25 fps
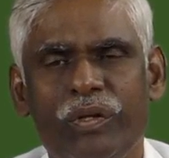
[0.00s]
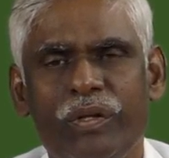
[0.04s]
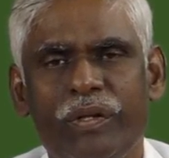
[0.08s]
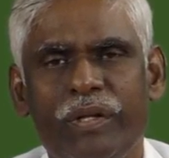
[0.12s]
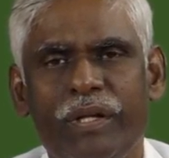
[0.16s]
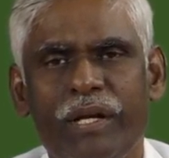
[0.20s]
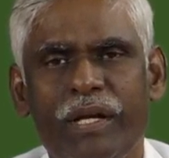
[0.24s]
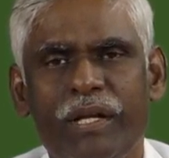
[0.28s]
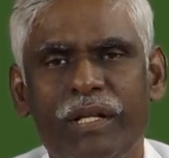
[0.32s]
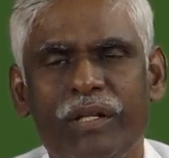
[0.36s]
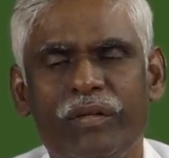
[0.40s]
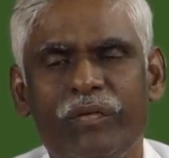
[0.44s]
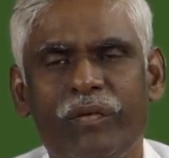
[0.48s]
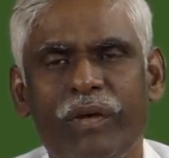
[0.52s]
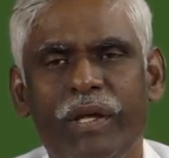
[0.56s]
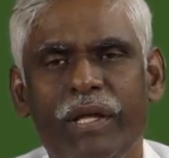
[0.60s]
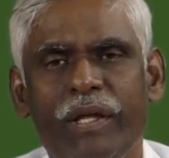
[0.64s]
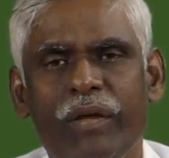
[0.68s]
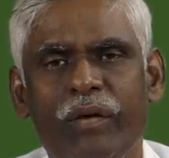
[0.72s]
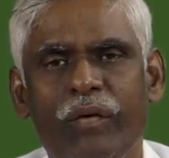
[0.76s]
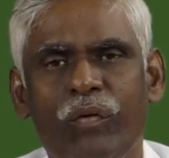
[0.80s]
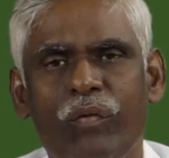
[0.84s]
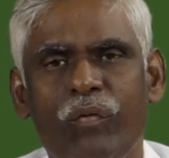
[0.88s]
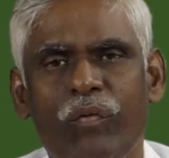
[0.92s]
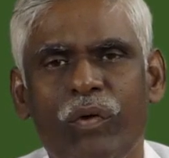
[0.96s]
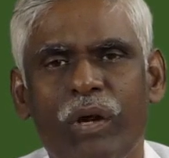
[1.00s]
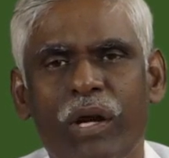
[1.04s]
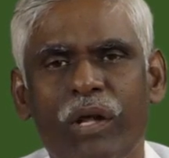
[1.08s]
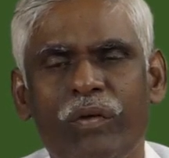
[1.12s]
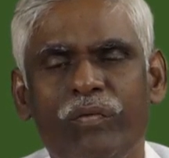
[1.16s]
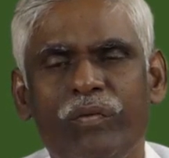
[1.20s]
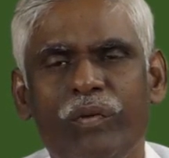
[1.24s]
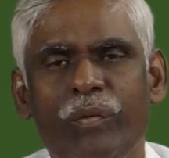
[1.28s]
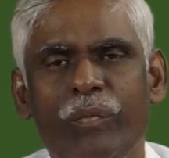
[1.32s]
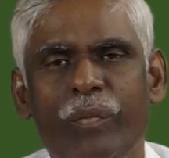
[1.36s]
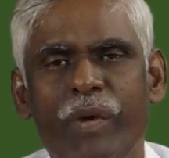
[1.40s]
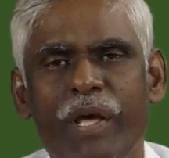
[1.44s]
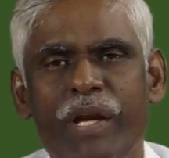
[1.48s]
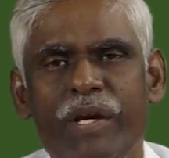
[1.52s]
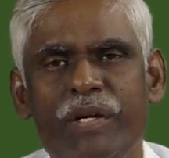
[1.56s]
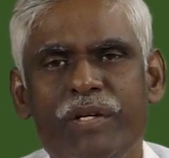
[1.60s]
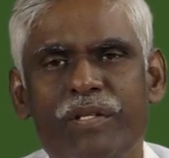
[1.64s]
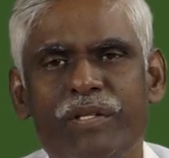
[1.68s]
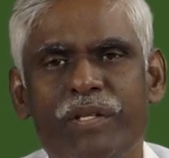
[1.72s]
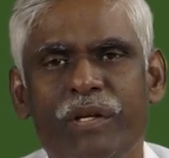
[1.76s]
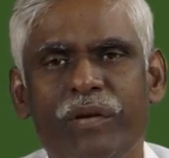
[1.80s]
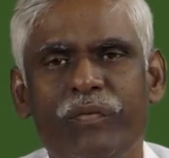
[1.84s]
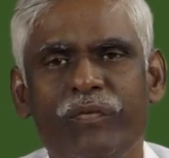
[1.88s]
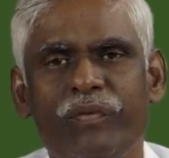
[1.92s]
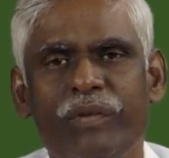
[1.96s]
That is why one of the
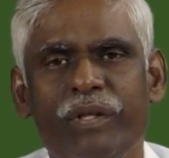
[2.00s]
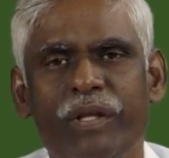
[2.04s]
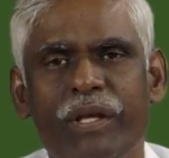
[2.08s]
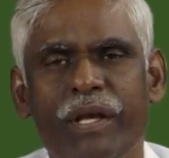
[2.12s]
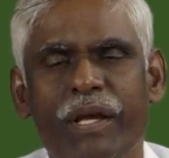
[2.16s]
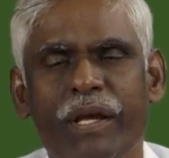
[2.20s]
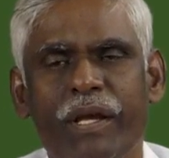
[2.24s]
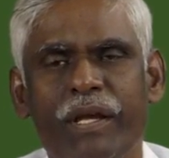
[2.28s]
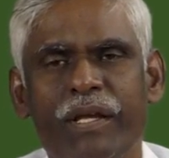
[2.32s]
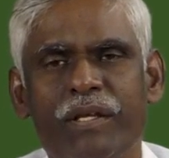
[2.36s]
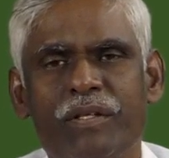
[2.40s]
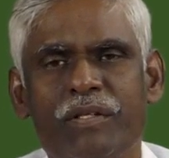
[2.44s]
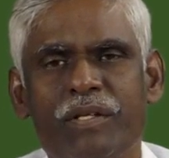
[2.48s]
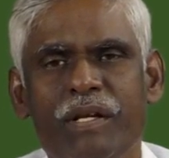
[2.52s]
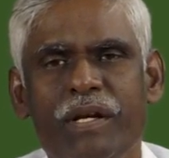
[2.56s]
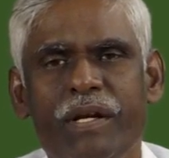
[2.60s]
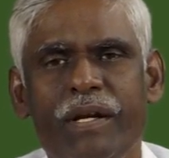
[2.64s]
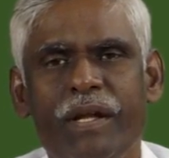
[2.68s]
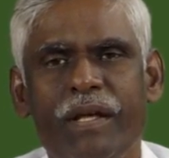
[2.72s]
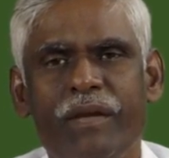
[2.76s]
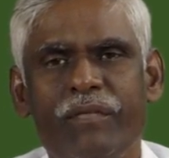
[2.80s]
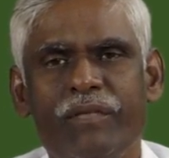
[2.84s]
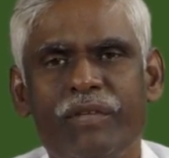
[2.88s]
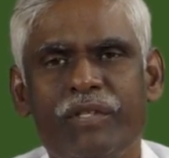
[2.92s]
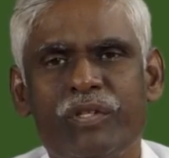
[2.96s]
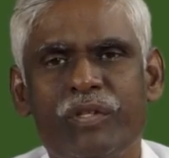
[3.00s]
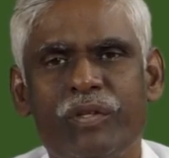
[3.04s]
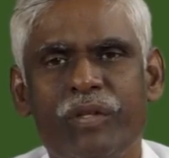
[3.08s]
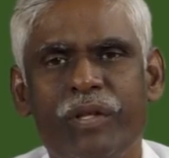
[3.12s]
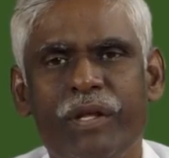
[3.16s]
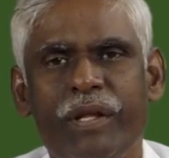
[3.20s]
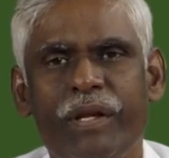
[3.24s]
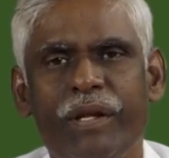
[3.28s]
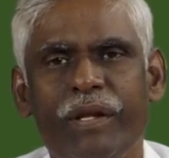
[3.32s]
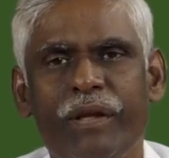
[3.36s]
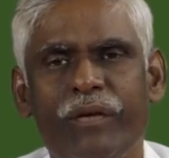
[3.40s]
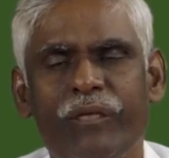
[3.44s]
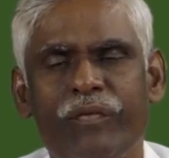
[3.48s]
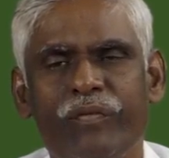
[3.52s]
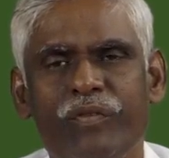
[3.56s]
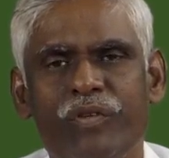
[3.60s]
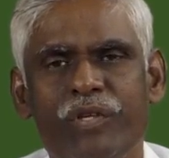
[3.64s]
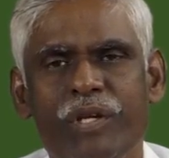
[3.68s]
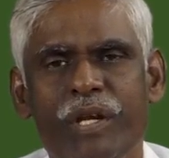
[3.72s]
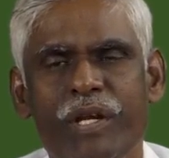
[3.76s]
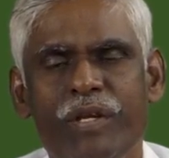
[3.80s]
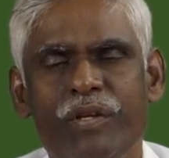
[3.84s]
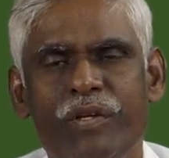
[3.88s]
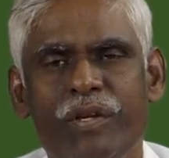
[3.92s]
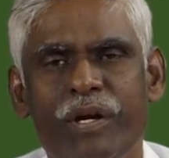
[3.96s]
merits of the Kingsley Davis theory of
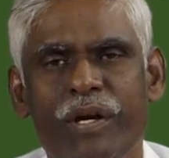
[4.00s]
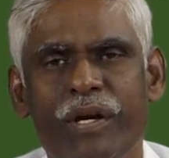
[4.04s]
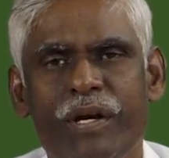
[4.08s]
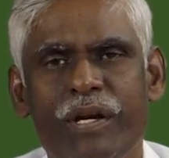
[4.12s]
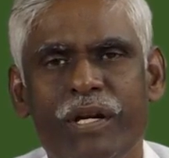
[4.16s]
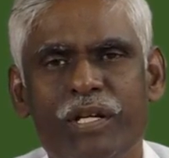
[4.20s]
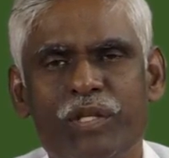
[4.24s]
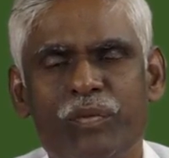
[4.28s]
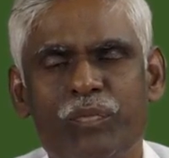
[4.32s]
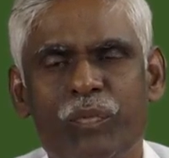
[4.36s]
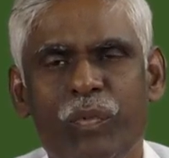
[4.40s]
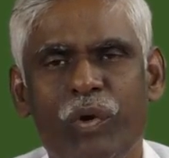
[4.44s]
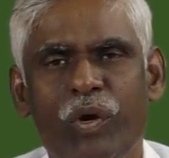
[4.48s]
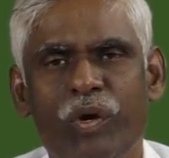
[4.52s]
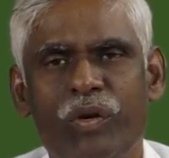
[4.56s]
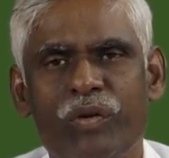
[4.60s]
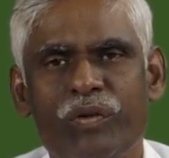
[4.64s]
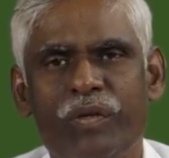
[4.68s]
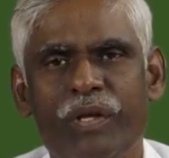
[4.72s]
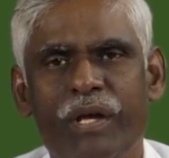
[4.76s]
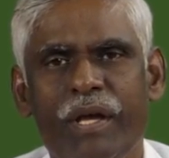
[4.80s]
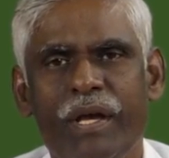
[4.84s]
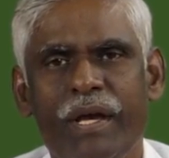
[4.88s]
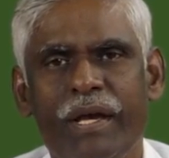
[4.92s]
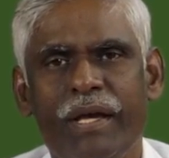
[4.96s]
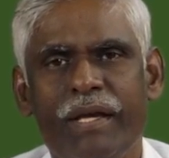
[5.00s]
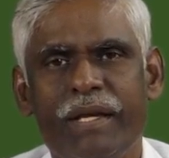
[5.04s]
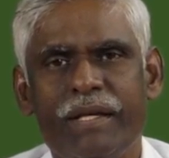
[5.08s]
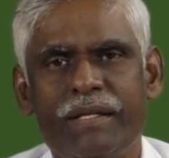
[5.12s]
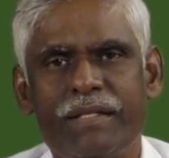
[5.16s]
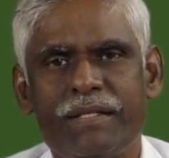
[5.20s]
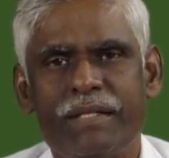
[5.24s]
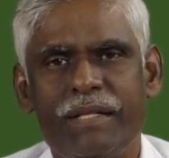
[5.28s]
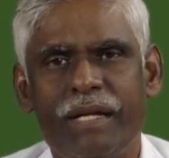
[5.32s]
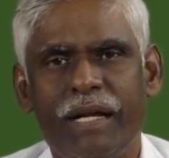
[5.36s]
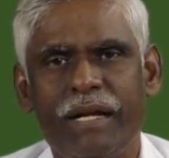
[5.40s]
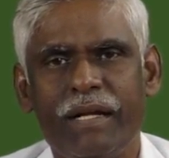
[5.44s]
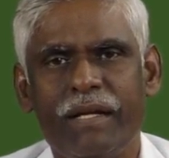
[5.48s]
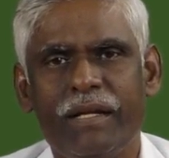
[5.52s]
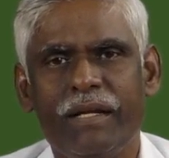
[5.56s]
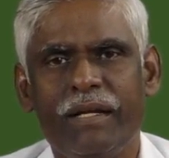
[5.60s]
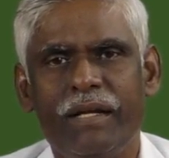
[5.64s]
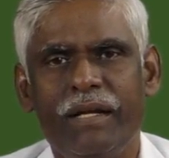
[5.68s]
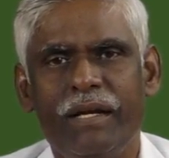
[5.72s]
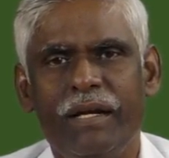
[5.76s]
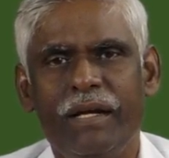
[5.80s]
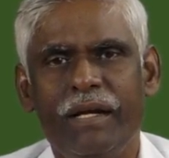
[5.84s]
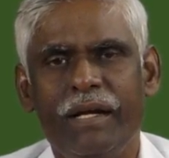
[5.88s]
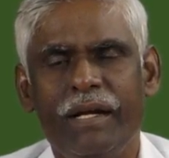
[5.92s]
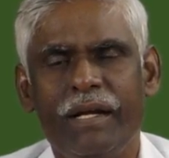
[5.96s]
change and response is that
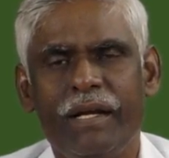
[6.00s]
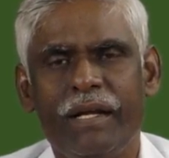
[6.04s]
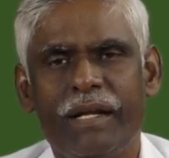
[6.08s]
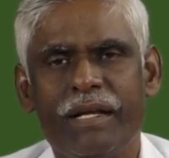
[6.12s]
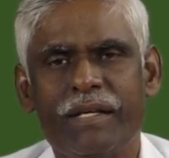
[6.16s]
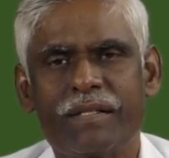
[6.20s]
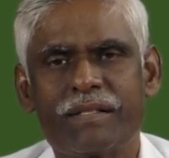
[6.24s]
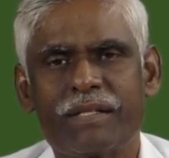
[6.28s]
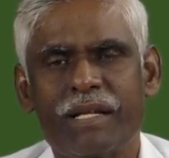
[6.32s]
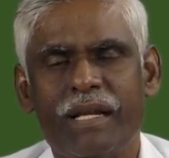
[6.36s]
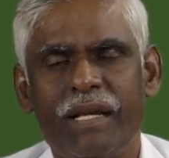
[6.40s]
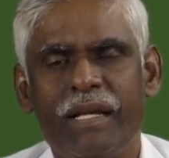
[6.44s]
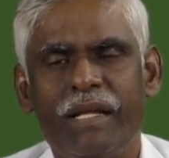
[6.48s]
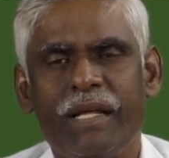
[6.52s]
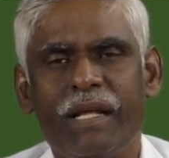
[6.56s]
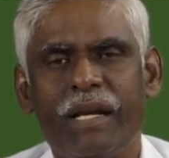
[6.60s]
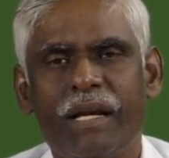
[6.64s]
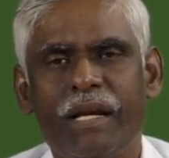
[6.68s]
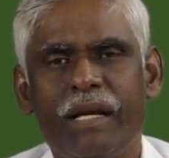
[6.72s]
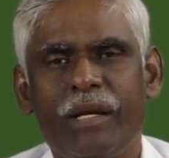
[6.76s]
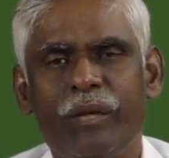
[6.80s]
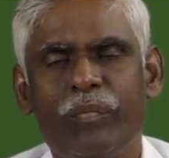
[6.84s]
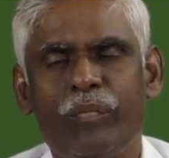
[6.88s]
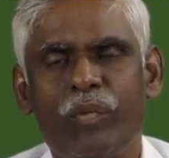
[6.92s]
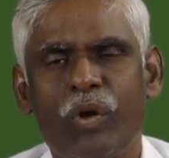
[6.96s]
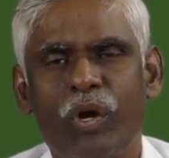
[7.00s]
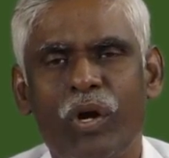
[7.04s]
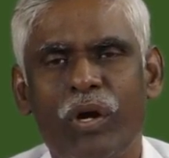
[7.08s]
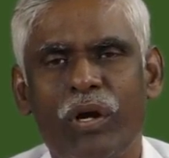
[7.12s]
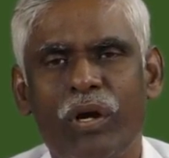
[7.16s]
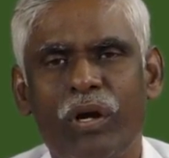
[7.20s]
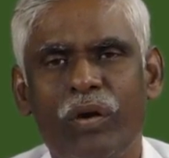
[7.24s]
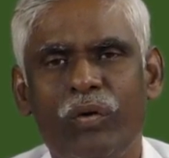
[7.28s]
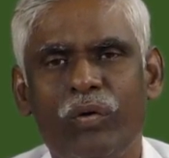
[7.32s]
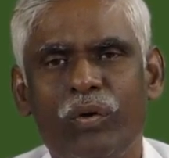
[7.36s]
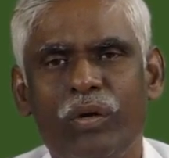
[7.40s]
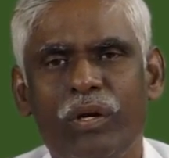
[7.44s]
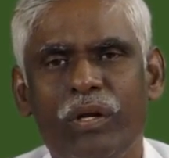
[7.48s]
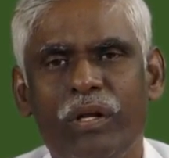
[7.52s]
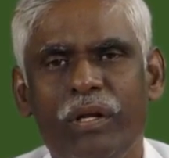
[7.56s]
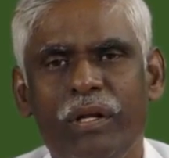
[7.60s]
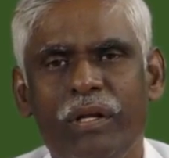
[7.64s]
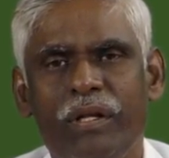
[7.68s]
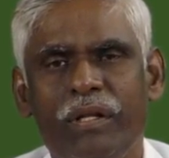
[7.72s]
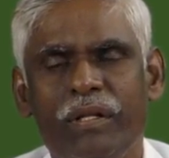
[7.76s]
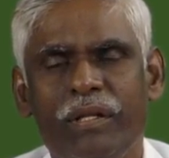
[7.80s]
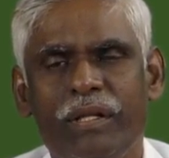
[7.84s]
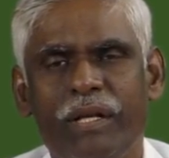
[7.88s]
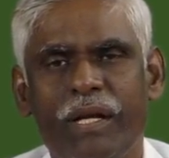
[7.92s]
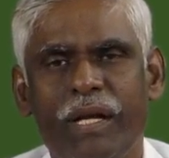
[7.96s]
it has clearly brought out
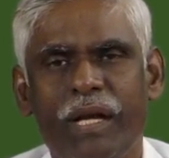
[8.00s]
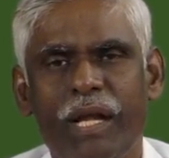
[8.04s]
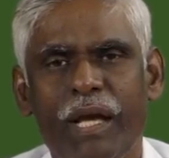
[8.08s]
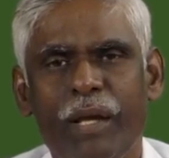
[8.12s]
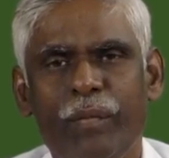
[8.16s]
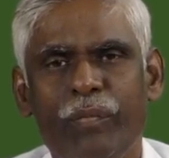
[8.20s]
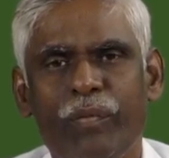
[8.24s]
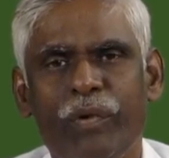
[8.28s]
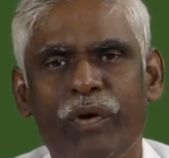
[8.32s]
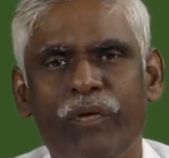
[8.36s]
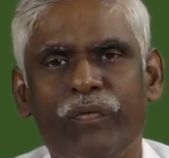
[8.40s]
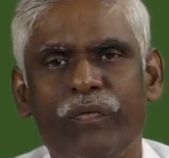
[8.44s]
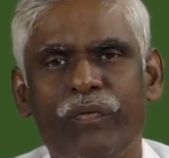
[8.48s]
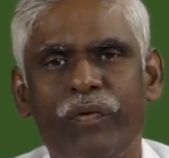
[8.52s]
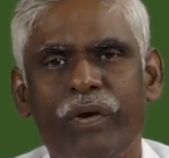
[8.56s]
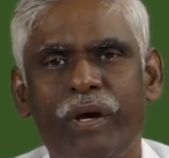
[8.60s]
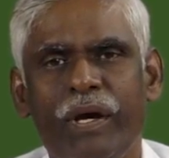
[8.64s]
the type of